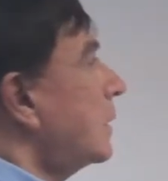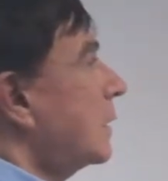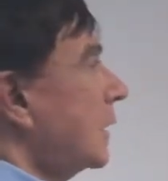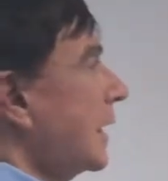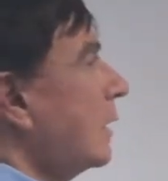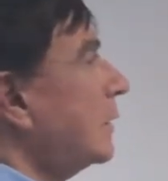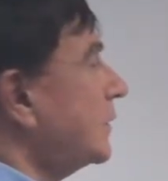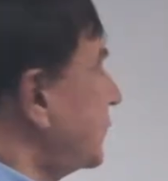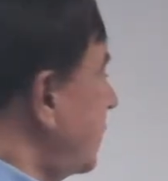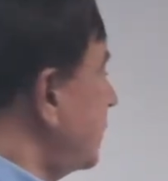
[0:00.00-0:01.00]
Now
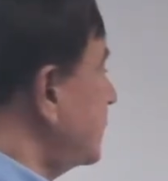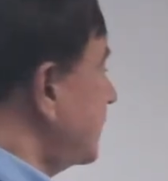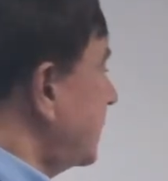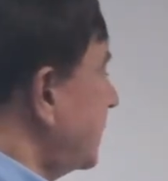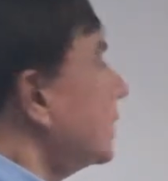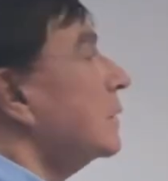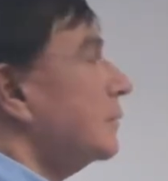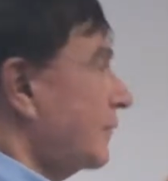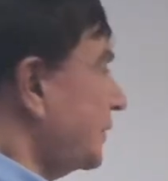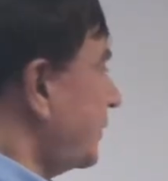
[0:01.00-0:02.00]
let's go to the
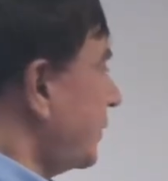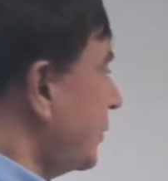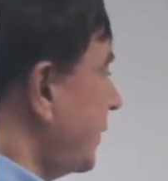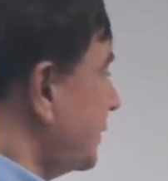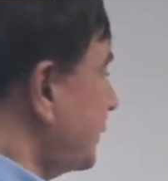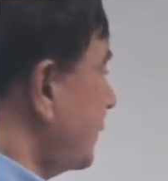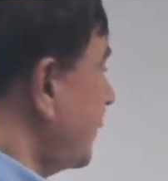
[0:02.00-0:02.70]
rest of the equation.